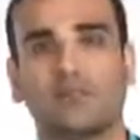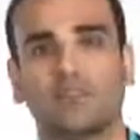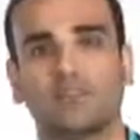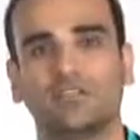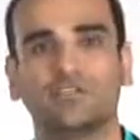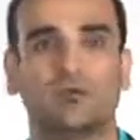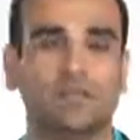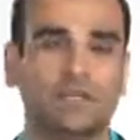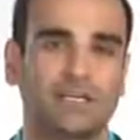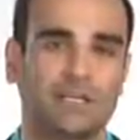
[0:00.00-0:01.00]
rather than
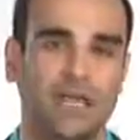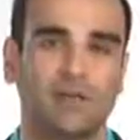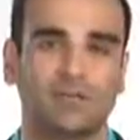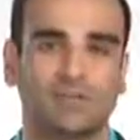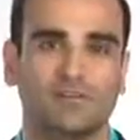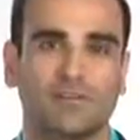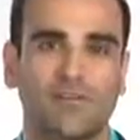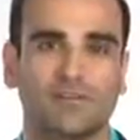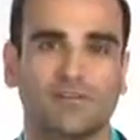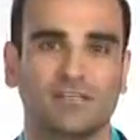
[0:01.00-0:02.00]
jumping in and out of different
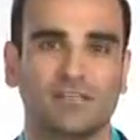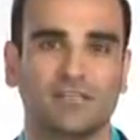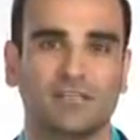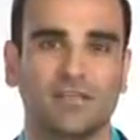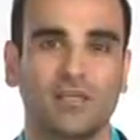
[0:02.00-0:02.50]
icons.